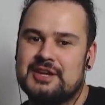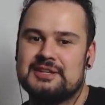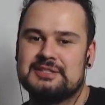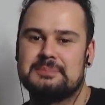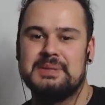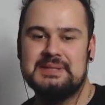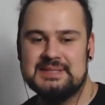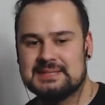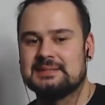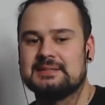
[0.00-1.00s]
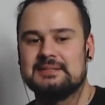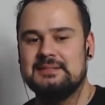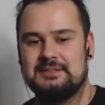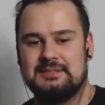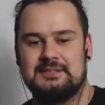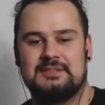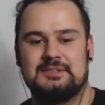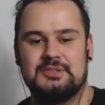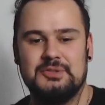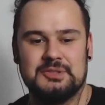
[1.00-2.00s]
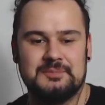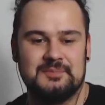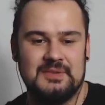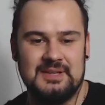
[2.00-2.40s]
nice. Blitzen? Cool.